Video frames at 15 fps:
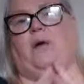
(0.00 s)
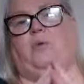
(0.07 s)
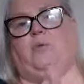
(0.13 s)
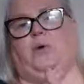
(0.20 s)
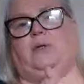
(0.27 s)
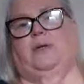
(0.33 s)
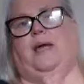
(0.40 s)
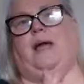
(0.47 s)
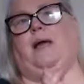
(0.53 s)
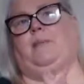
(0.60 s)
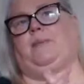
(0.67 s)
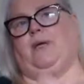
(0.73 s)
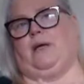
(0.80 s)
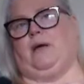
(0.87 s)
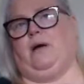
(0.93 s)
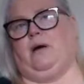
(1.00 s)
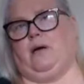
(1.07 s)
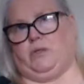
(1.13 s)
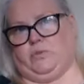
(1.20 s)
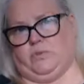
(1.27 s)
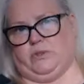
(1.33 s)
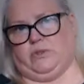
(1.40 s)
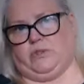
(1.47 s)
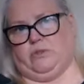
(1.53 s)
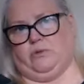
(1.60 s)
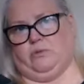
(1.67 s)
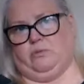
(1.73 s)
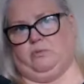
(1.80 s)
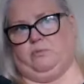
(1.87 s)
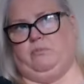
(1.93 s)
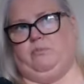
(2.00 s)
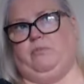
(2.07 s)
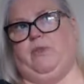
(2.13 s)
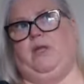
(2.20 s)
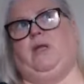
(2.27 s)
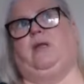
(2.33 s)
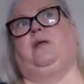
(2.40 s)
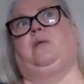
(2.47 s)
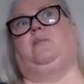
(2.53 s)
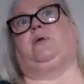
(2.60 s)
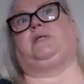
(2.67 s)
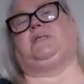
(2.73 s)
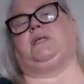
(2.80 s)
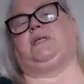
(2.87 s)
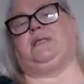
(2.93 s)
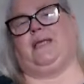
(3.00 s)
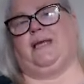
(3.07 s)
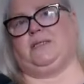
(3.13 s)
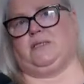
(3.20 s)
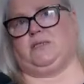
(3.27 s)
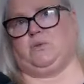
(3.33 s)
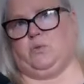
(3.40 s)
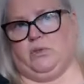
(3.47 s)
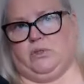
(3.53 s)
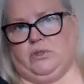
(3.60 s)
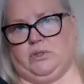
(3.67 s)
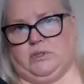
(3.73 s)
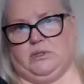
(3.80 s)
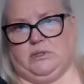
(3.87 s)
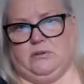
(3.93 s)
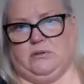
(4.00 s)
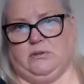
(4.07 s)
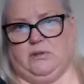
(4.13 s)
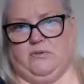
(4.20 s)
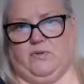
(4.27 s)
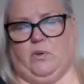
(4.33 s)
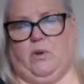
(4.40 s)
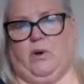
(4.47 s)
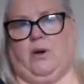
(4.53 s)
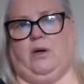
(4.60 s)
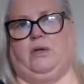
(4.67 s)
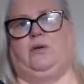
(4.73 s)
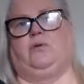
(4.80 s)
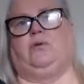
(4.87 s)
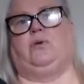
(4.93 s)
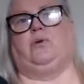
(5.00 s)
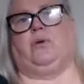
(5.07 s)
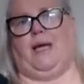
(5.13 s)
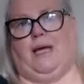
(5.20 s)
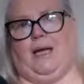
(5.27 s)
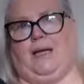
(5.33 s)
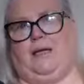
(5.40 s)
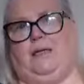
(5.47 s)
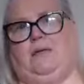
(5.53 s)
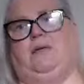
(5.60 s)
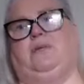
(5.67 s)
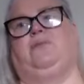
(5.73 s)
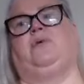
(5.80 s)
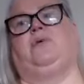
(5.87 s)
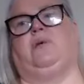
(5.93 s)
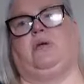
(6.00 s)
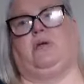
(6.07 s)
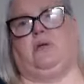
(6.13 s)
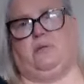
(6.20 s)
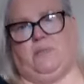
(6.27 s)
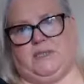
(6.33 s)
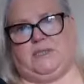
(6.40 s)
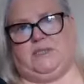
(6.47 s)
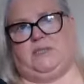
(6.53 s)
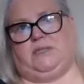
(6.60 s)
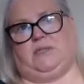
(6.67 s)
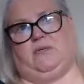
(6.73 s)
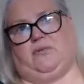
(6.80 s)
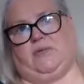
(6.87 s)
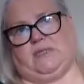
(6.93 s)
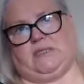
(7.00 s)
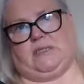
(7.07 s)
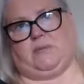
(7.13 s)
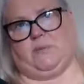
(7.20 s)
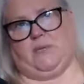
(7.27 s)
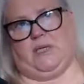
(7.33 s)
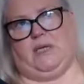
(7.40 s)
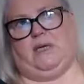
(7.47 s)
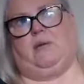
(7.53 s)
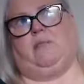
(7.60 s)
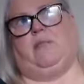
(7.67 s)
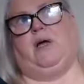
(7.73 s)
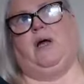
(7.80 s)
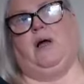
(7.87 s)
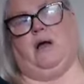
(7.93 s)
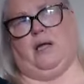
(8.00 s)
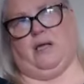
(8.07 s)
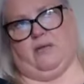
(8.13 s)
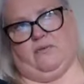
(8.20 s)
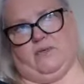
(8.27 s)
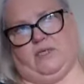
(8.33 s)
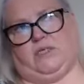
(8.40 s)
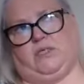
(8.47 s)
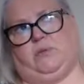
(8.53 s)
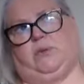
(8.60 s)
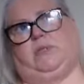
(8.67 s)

one can be a hard one too. But it's not the end of the world if you are. If you can admit to yourself, yes, it's me, I have an issue with